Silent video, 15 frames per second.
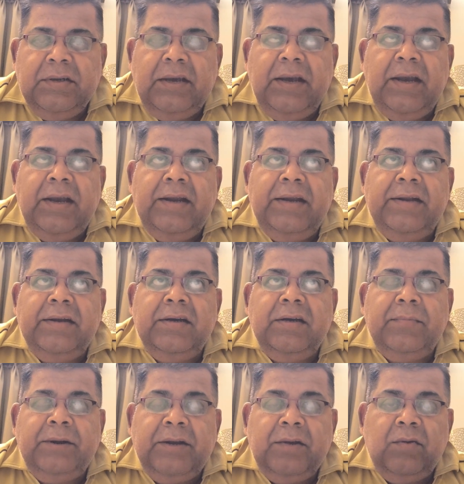and
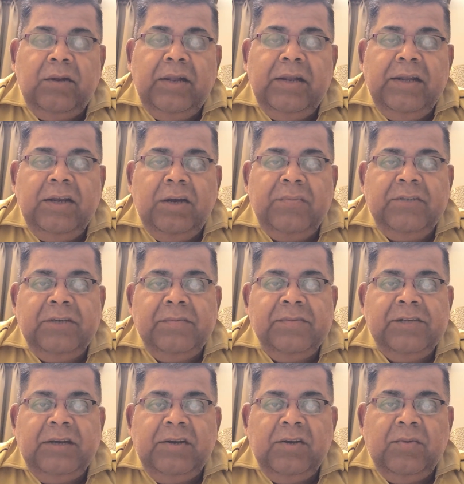particularly of germ
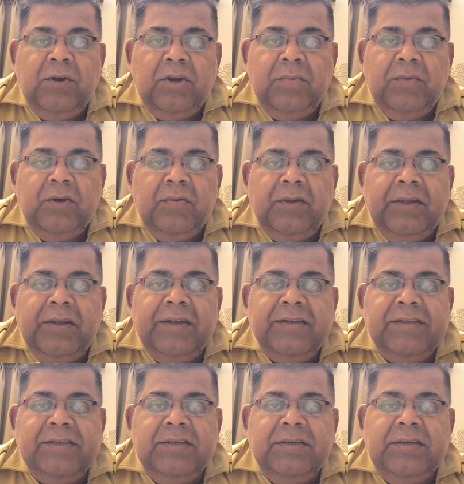cell tumor of the ovary.
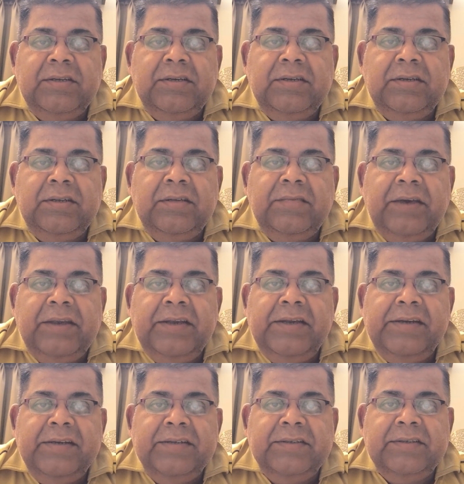Rest the
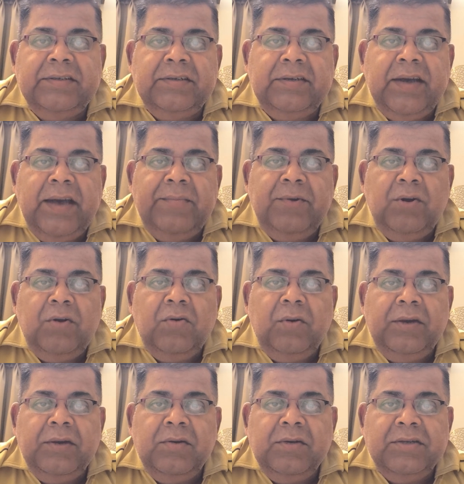variants I am not
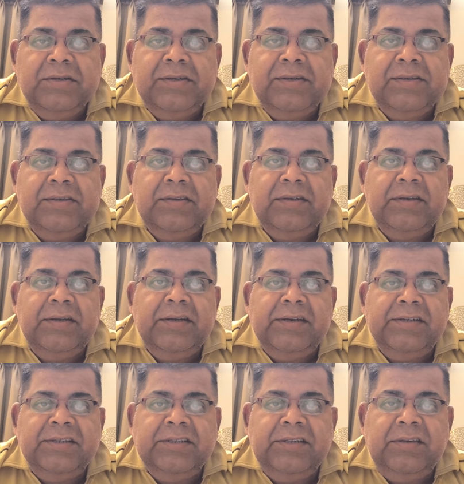going to discuss in a
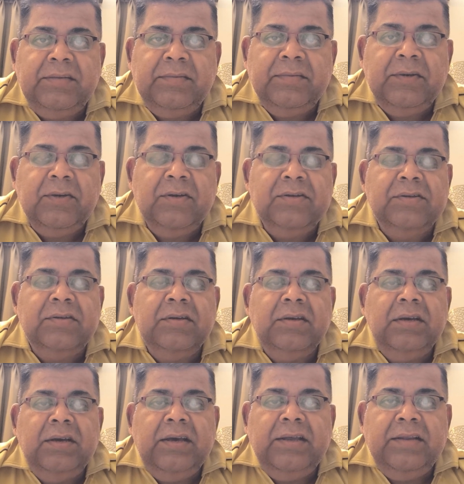nutshell, because
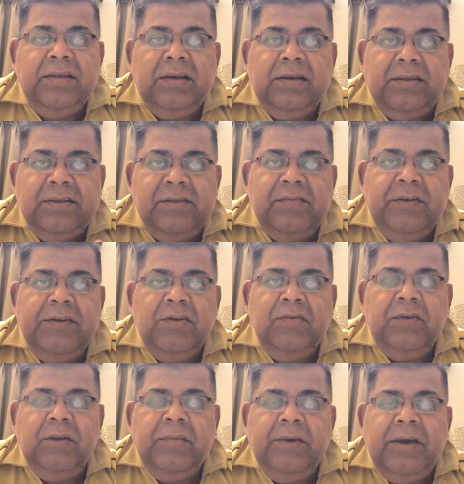this video
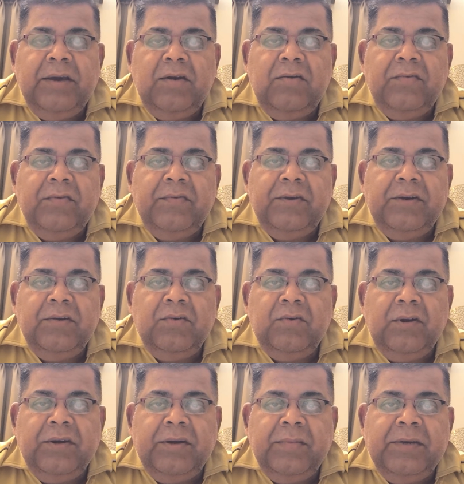will be around 15 to
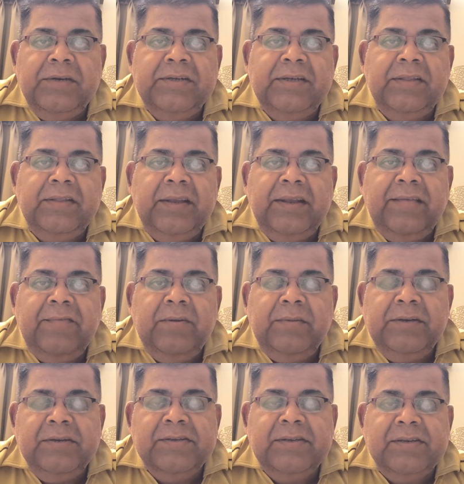20 minutes, and then I will
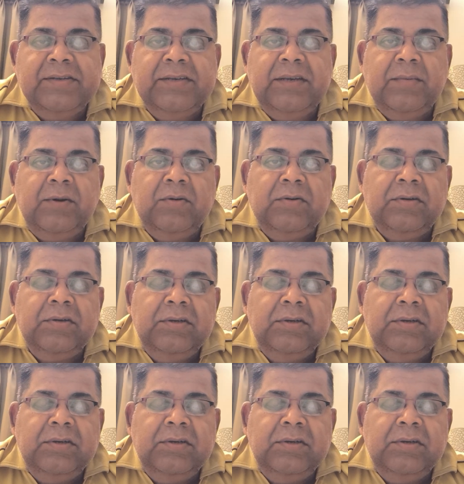be discussing about